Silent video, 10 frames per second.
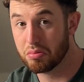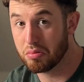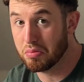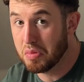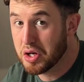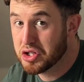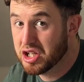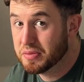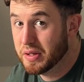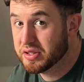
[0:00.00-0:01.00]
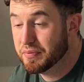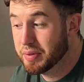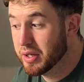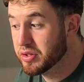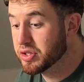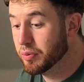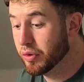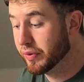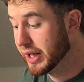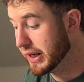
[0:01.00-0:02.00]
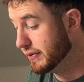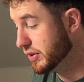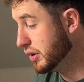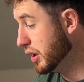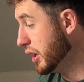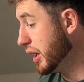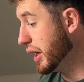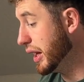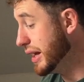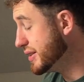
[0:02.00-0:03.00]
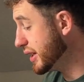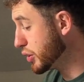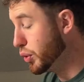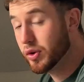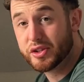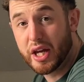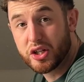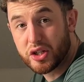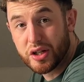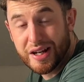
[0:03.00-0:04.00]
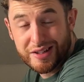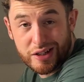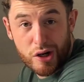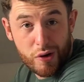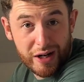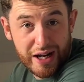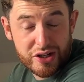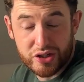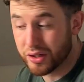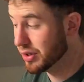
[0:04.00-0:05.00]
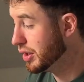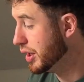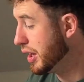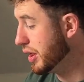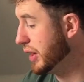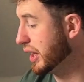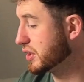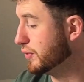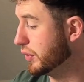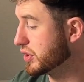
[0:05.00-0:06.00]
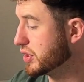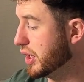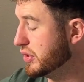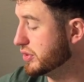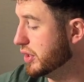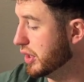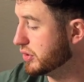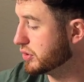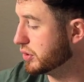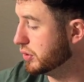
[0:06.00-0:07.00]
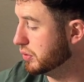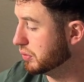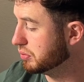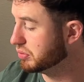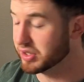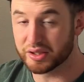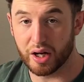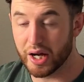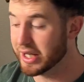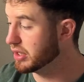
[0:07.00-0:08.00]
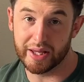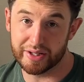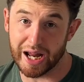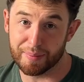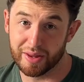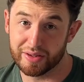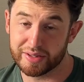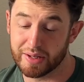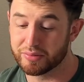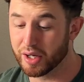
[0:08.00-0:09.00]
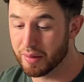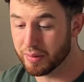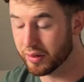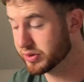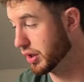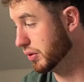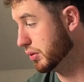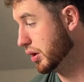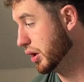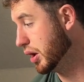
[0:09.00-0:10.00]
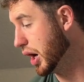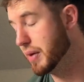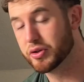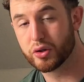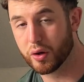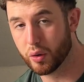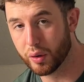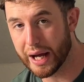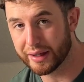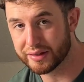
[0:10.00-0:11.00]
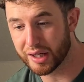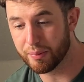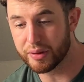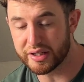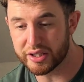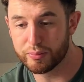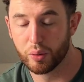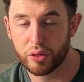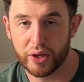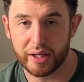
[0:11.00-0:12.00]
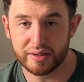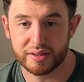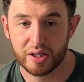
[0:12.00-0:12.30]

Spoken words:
my shin splints have been somewhat relieved. Is it causation? Is it correlation? That's for the science nerds to decide. It did happen at the same time though, so I'm sure it all adds up. These small things